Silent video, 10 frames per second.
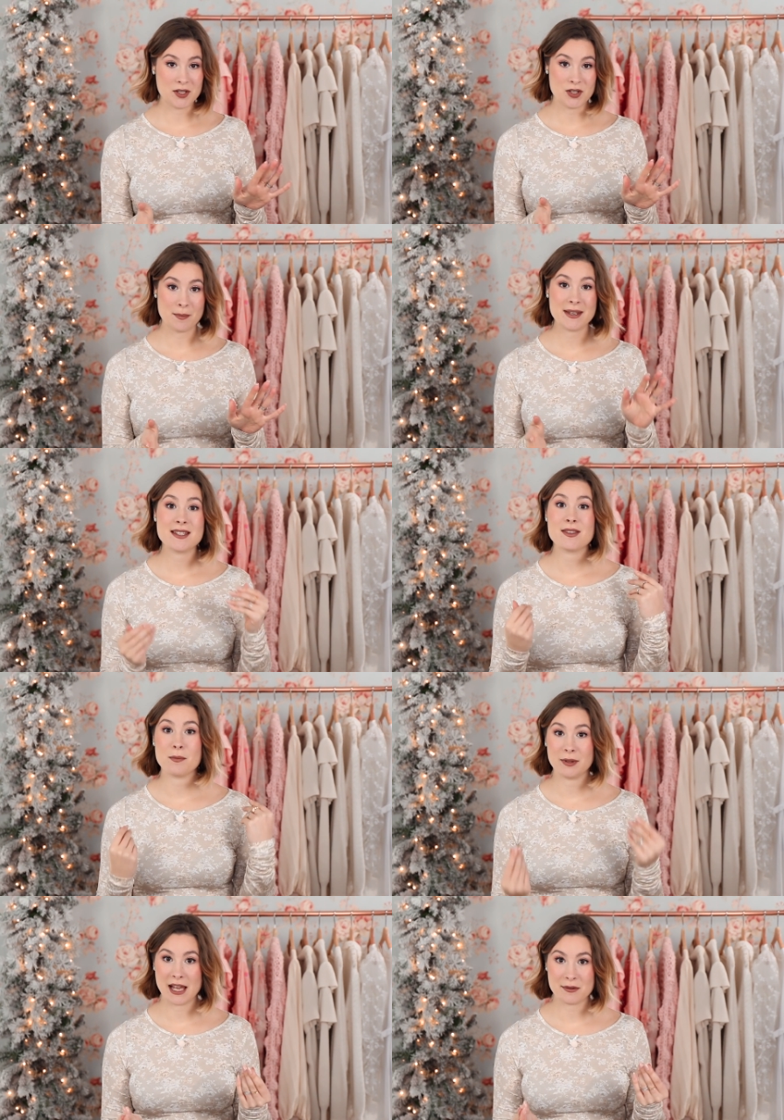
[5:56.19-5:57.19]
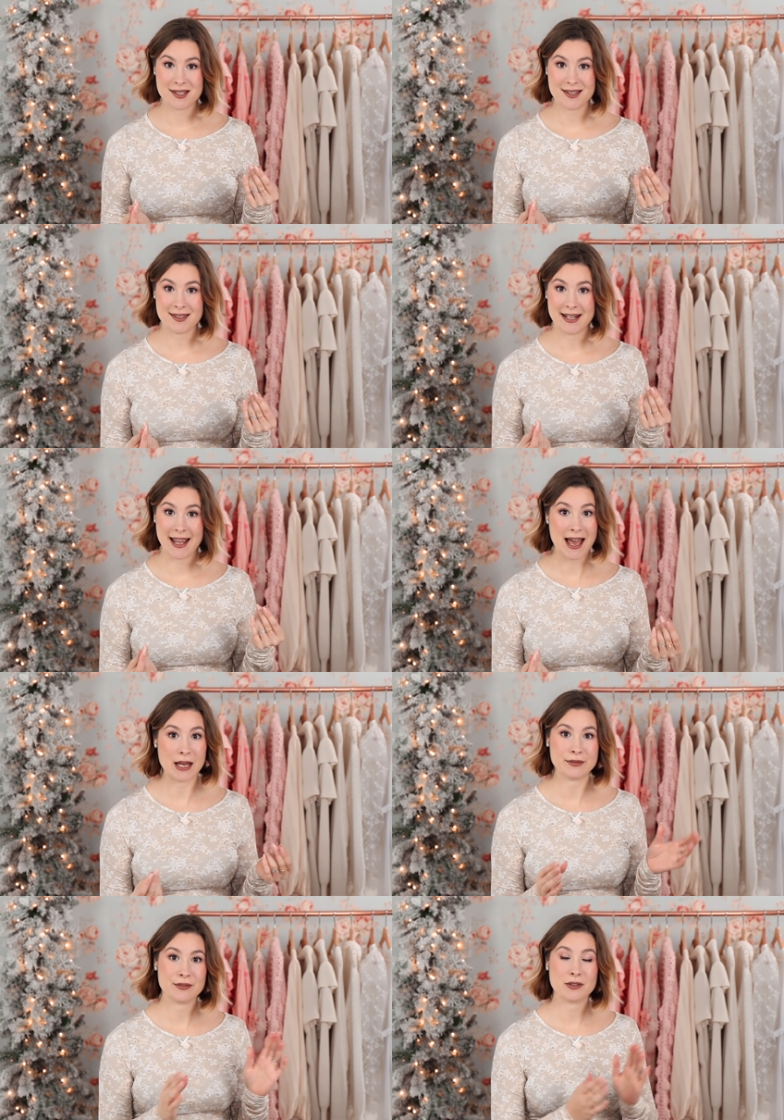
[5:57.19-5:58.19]
I'm going to jump into the blouses that I
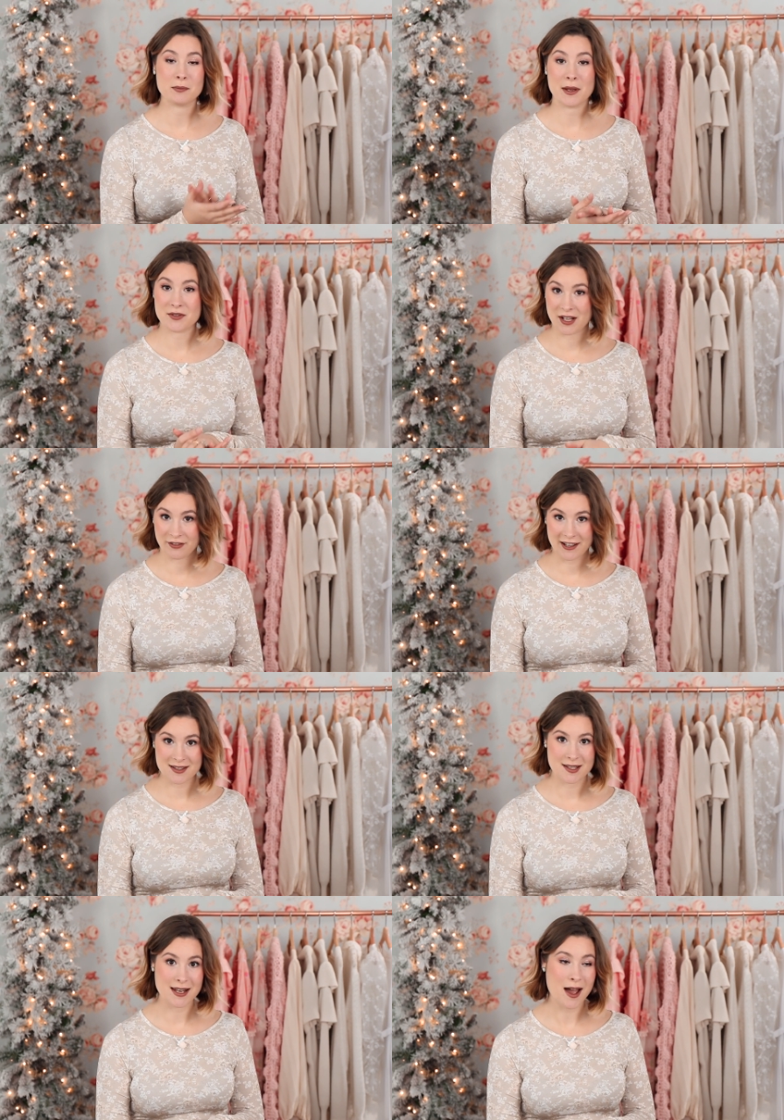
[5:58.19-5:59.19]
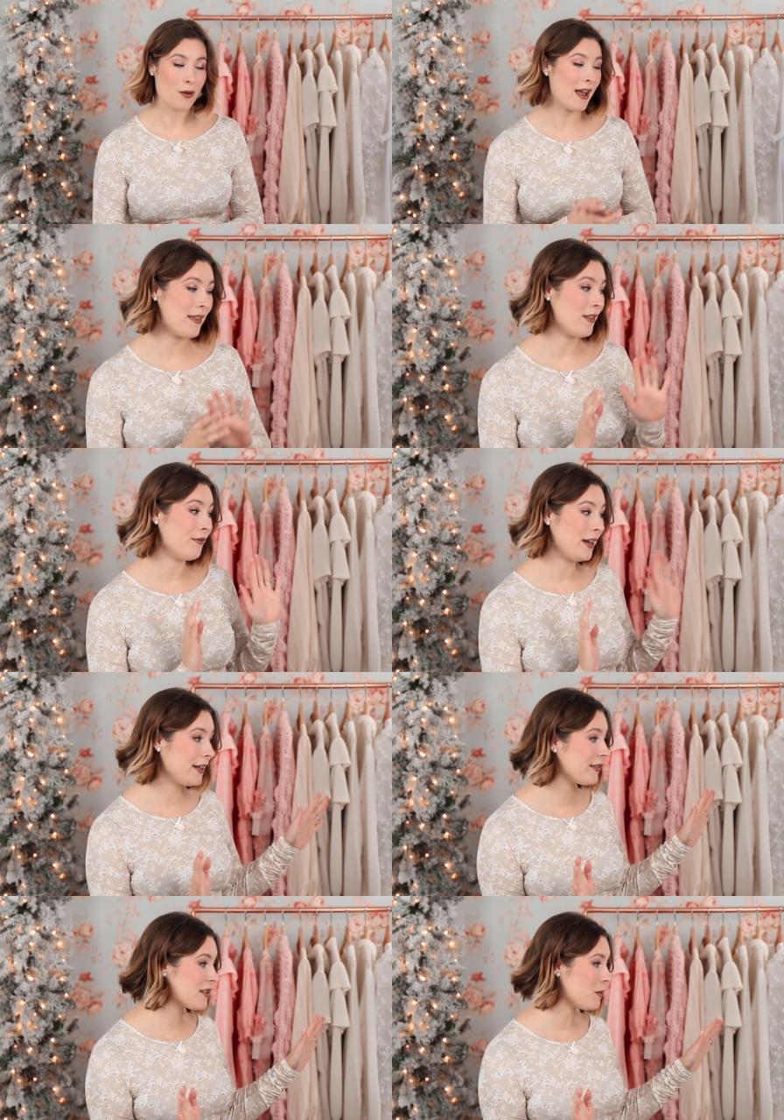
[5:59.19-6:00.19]
have from LoveShackFancy now. And the
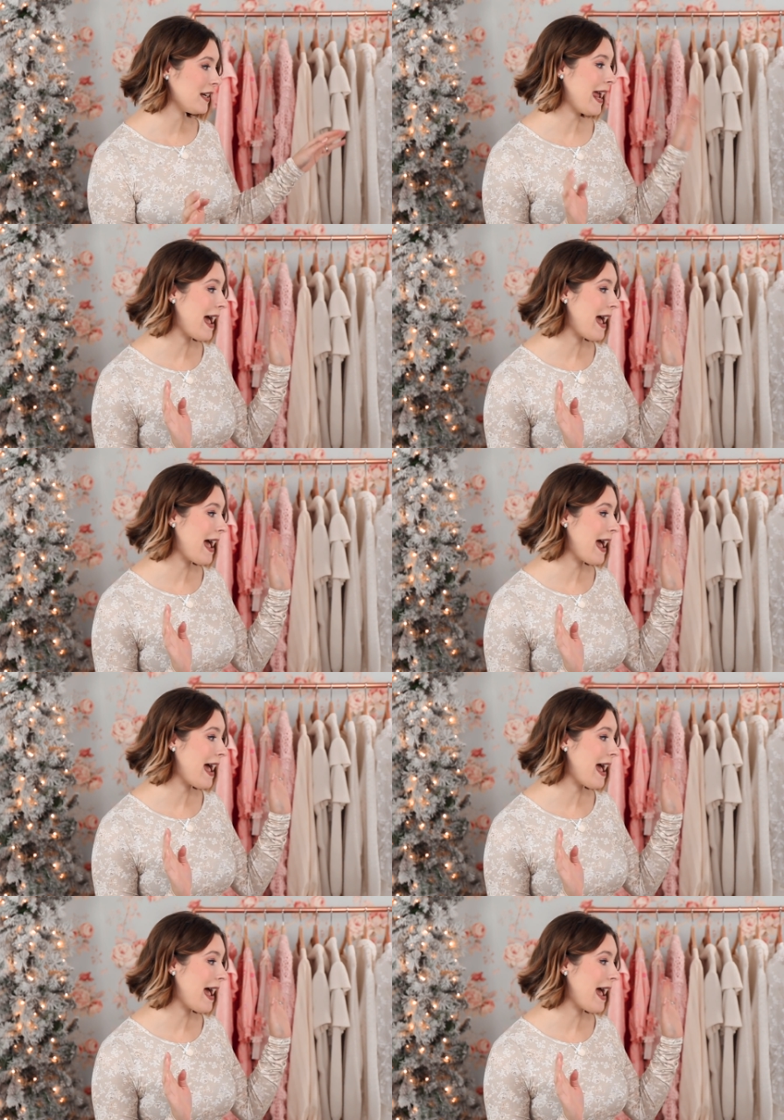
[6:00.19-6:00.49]
very first one